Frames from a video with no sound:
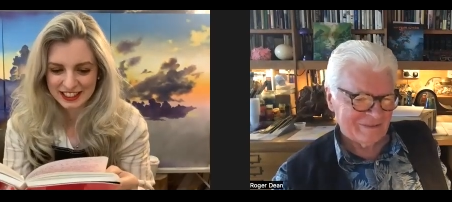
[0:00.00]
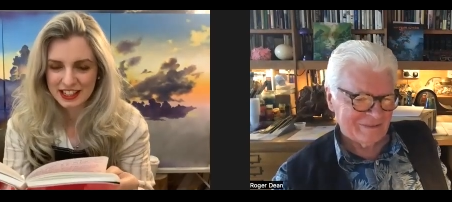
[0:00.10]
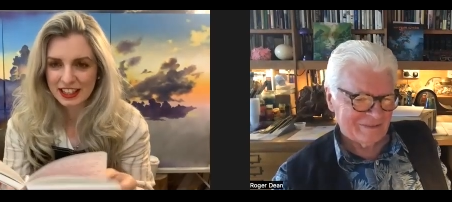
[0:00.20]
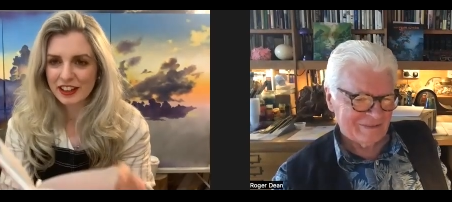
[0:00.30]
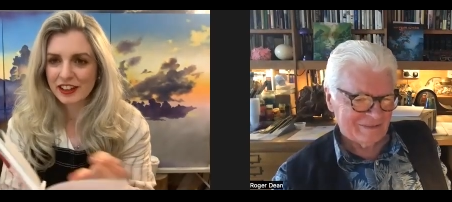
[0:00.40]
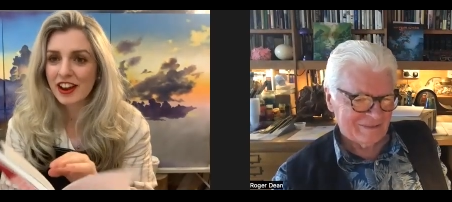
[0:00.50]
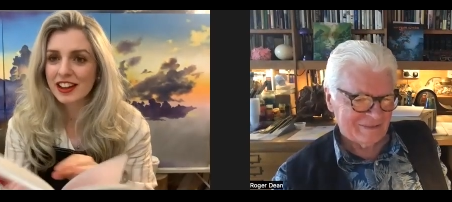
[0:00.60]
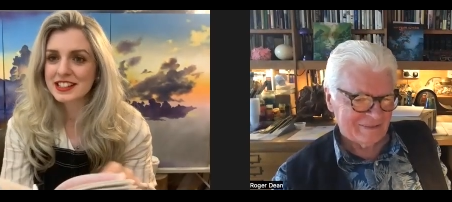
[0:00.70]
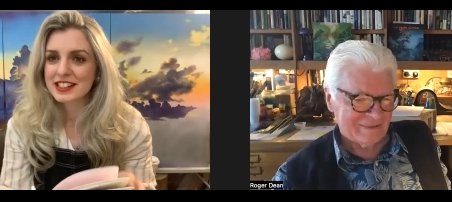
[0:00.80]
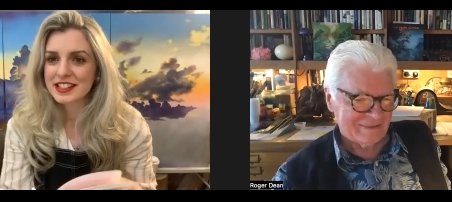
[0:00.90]
Speaker 1: does it look
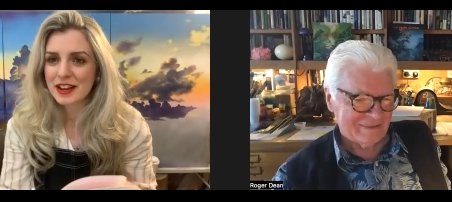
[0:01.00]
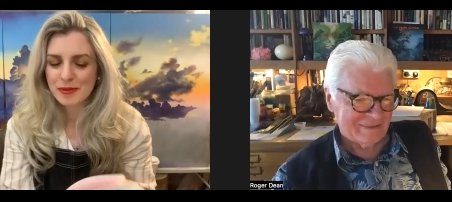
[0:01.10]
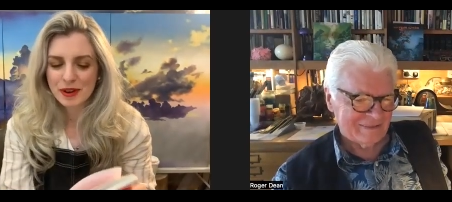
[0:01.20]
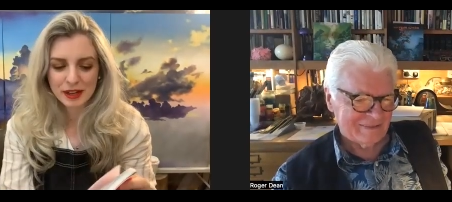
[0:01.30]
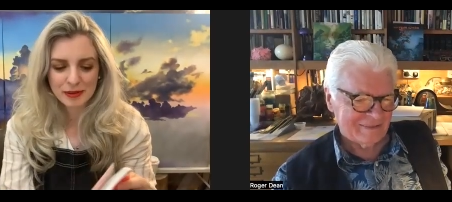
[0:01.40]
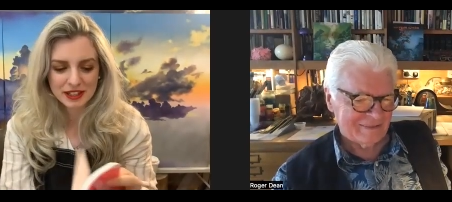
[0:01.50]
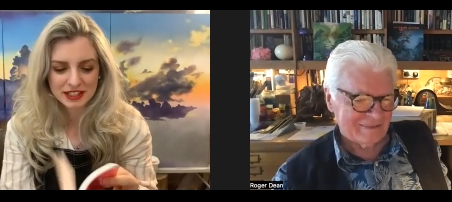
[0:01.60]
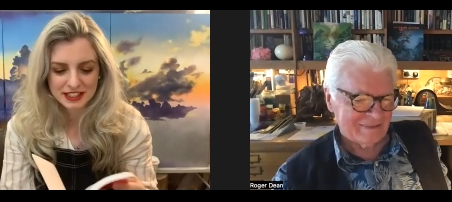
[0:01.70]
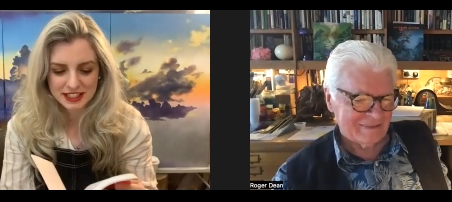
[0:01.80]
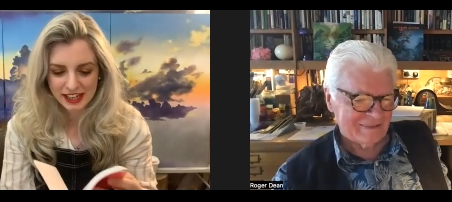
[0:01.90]
nice? Is that why you wanted
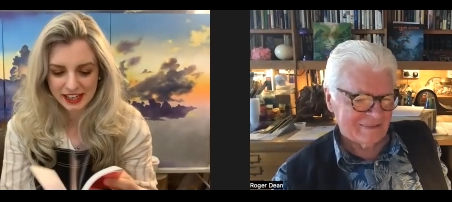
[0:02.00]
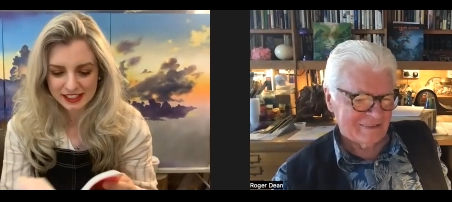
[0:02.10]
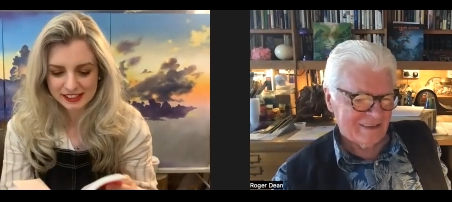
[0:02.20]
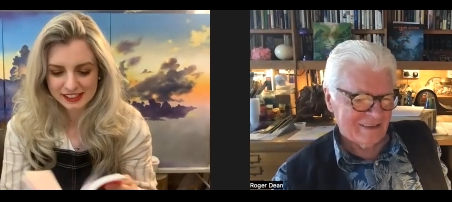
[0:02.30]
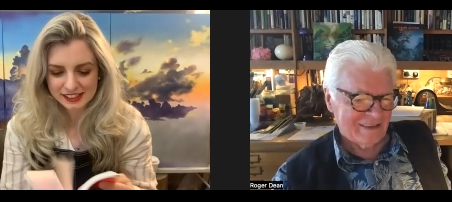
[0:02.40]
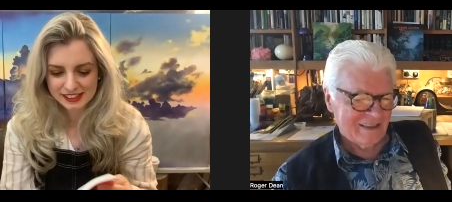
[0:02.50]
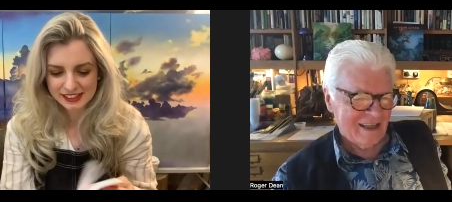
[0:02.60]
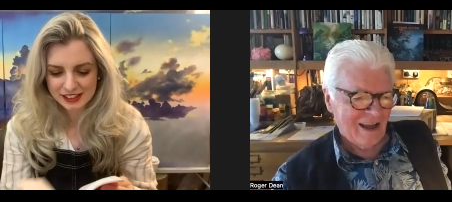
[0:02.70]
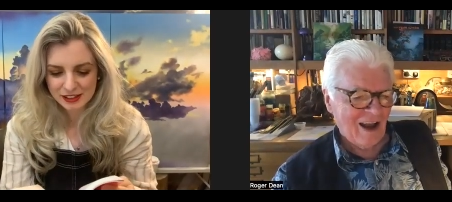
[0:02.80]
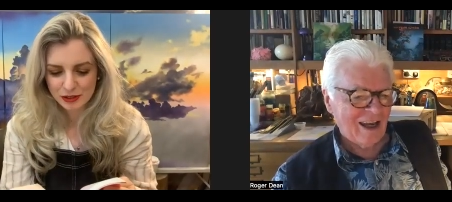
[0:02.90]
to see it?
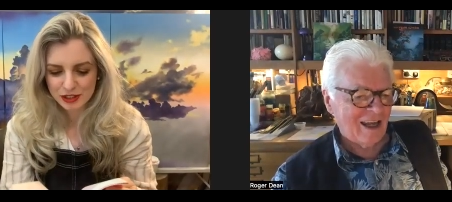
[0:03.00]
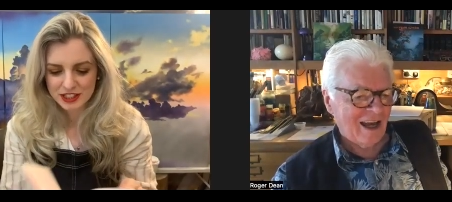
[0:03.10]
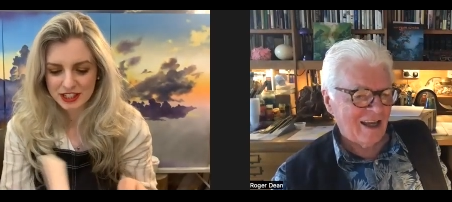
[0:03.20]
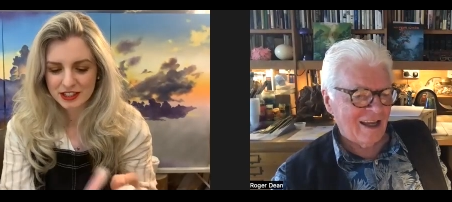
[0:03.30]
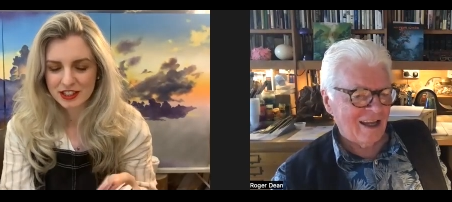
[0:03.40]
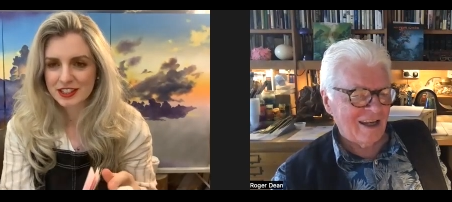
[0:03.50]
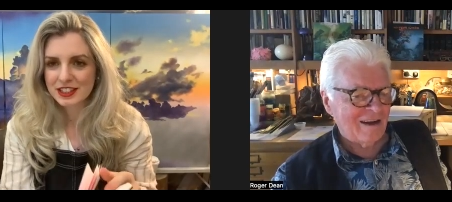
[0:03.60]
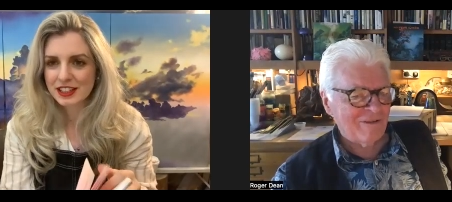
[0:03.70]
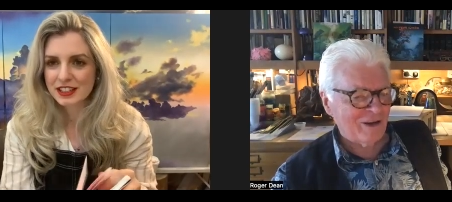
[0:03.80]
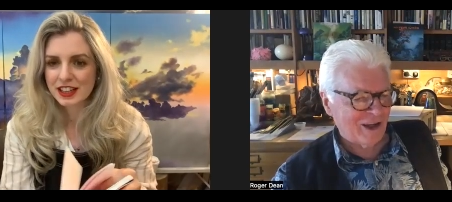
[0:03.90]
Speaker 2: I, lo- it I
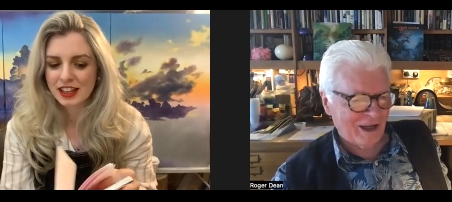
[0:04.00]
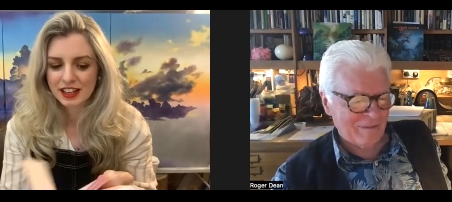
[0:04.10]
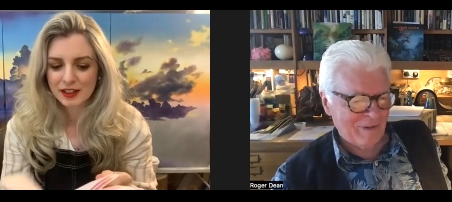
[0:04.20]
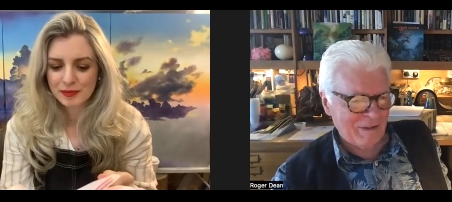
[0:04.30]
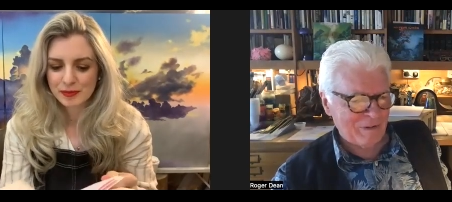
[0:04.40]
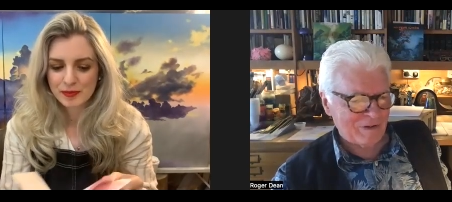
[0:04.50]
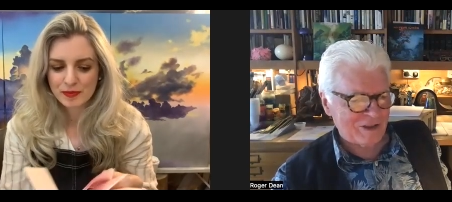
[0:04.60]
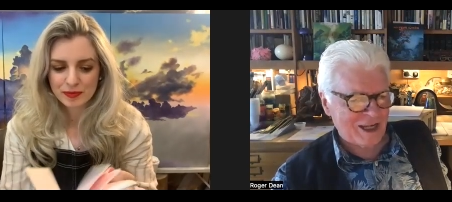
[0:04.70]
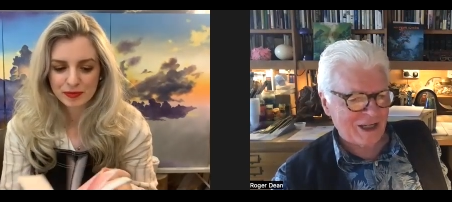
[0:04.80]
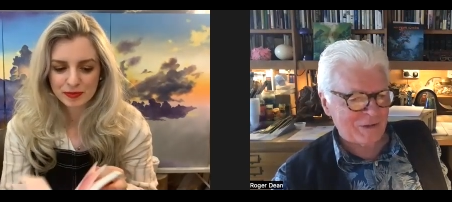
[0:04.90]
love look looking at
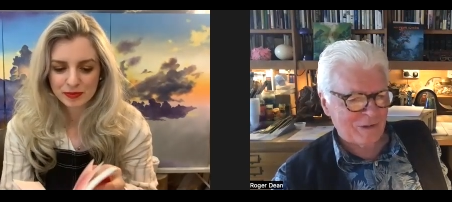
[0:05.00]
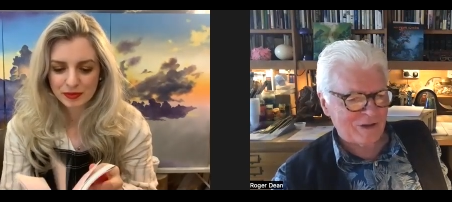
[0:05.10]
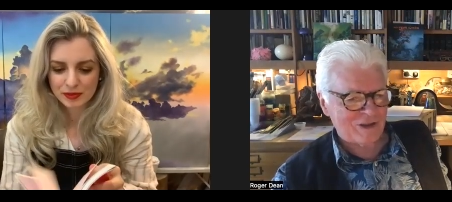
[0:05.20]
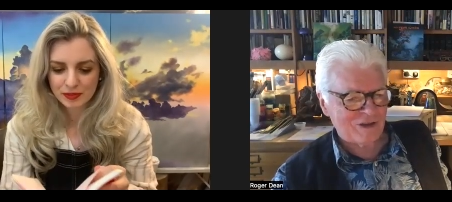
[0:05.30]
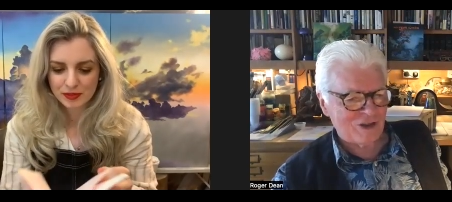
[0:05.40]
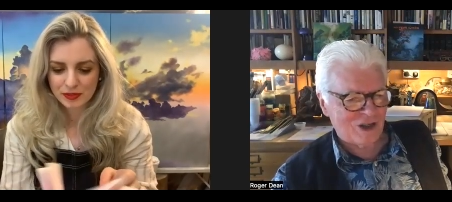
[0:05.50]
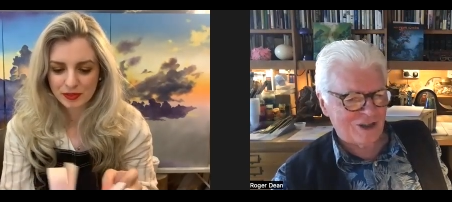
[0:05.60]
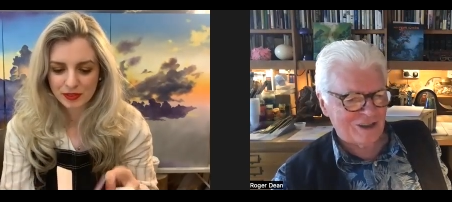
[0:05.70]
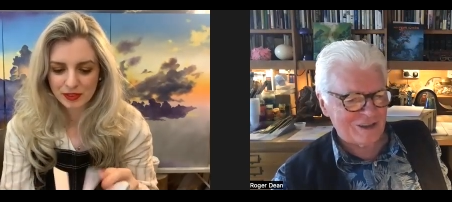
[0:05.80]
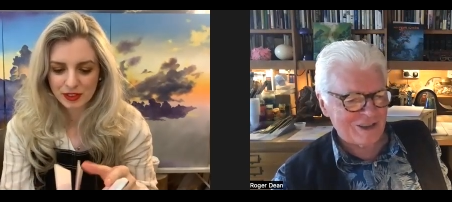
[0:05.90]
people's sketchbooks and
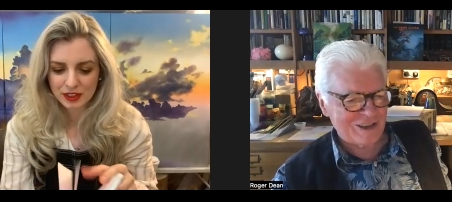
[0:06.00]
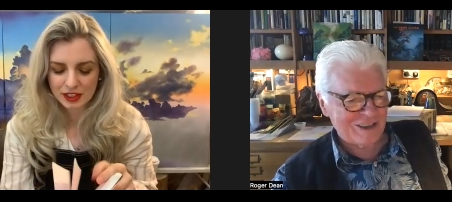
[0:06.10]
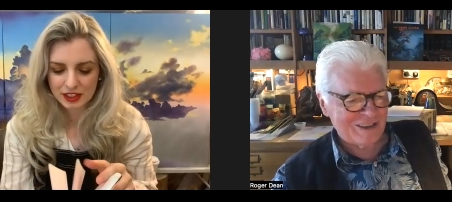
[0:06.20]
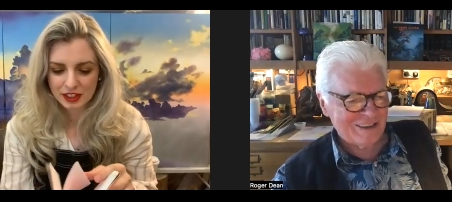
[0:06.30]
journals.